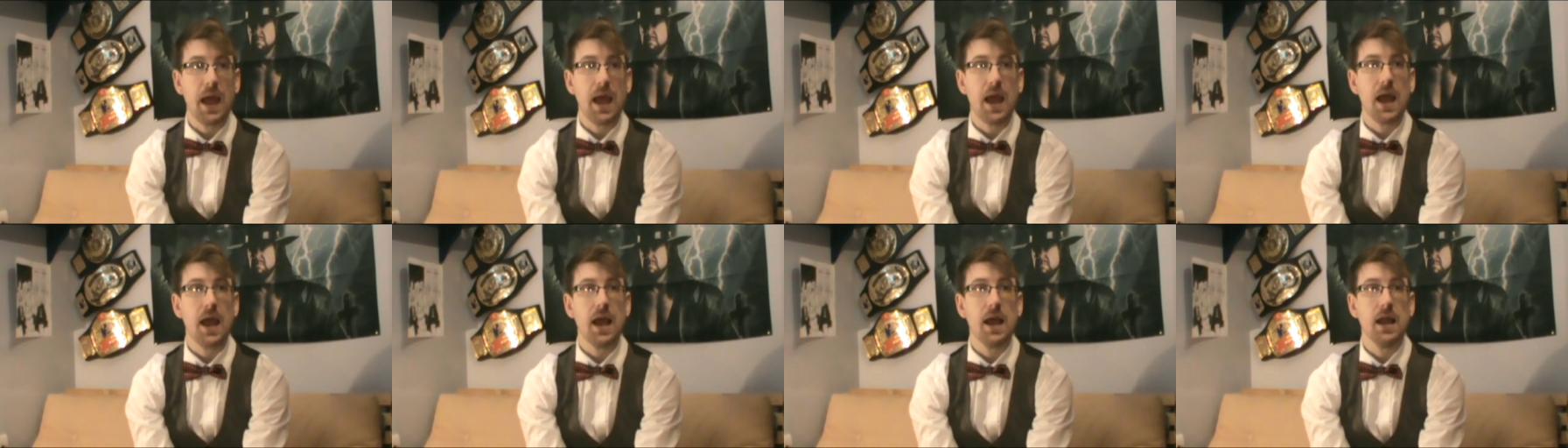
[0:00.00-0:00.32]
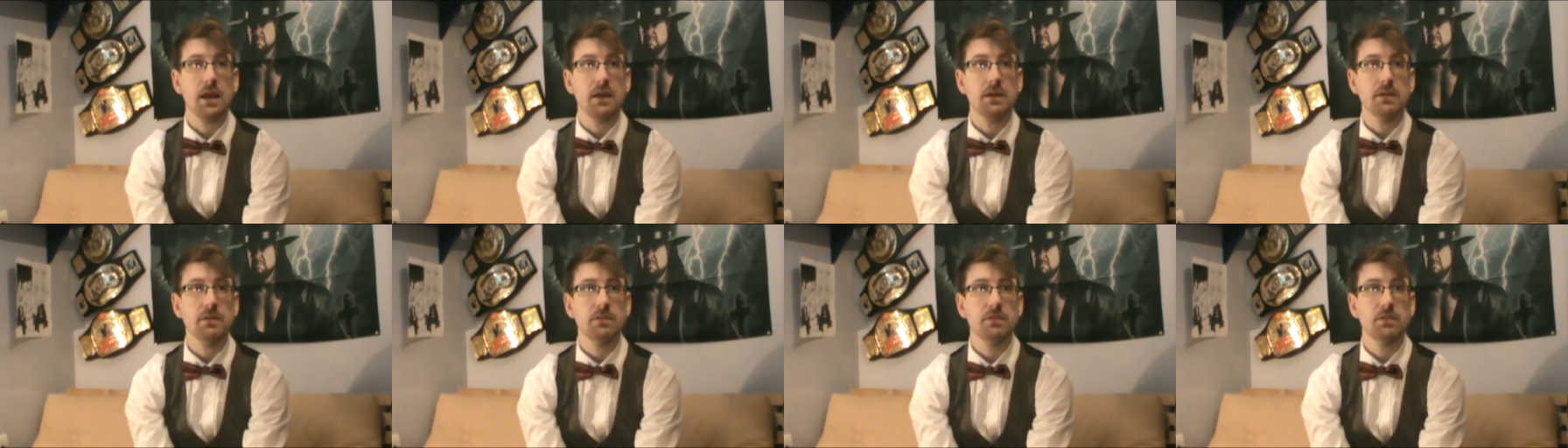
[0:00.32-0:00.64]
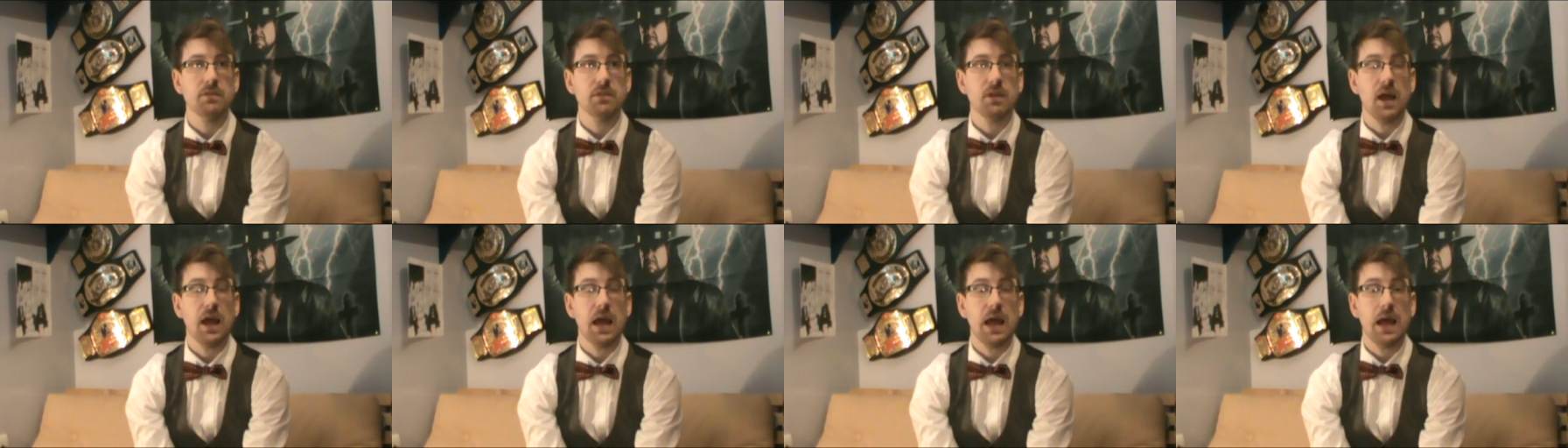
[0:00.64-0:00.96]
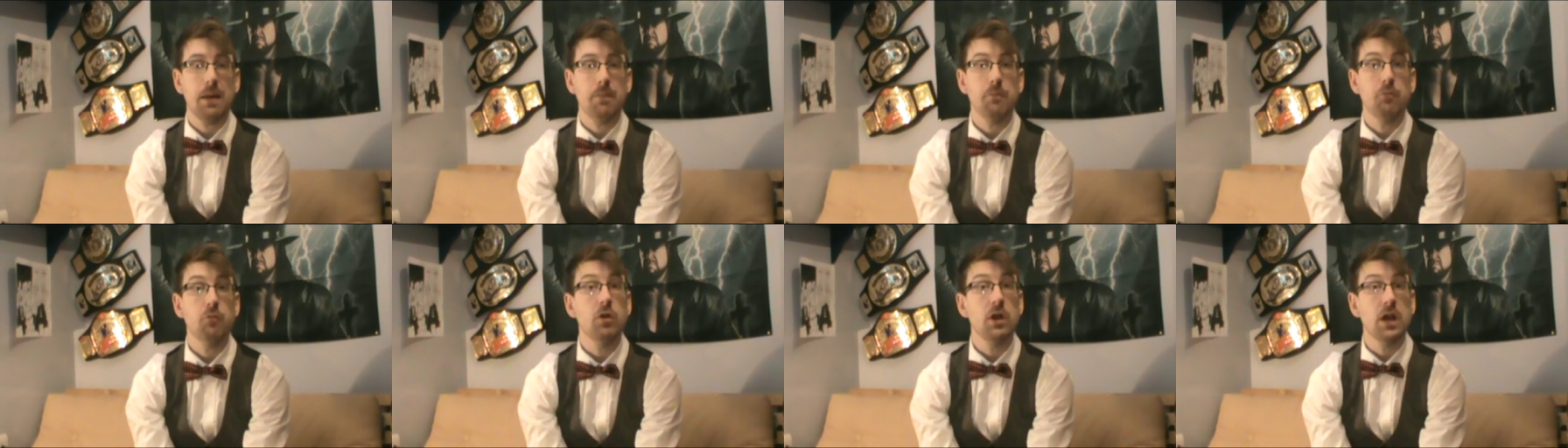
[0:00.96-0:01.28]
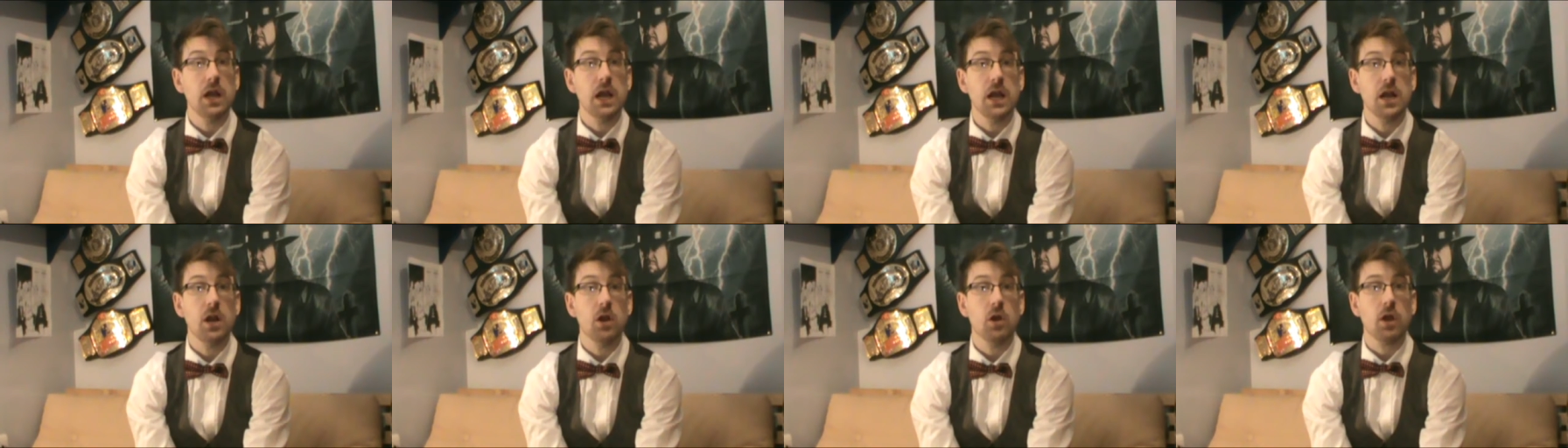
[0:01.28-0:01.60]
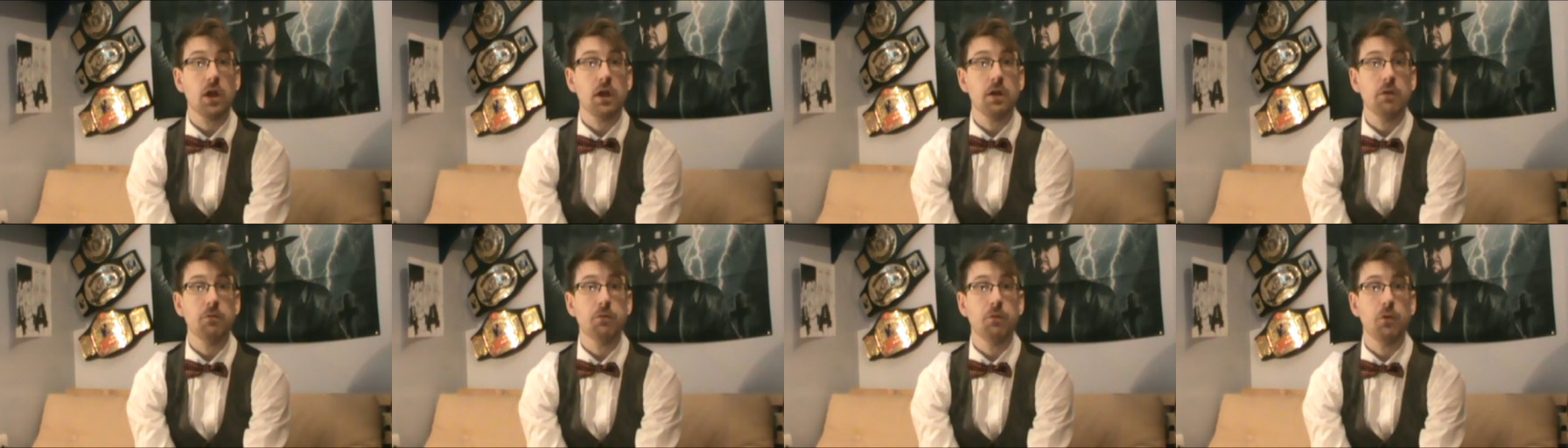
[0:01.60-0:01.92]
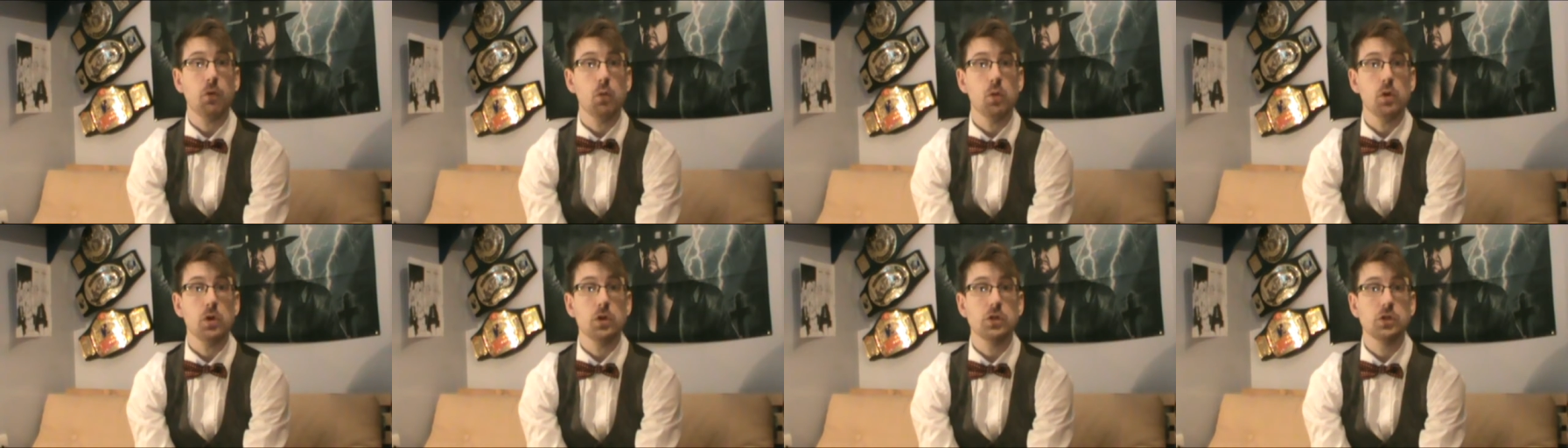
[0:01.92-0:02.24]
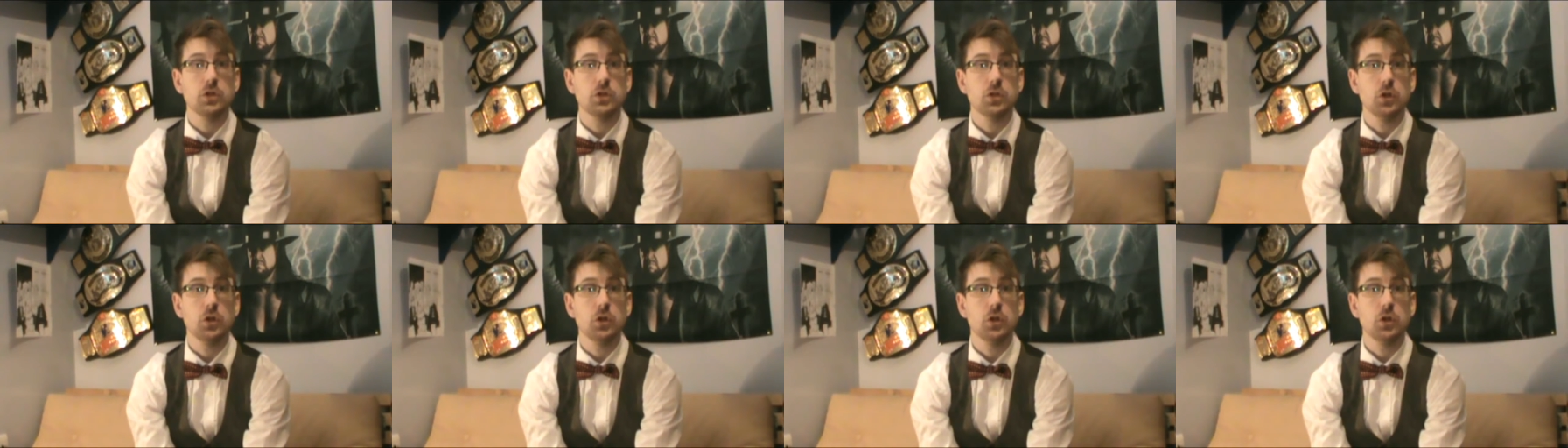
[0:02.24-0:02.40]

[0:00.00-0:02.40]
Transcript: and am really looking forward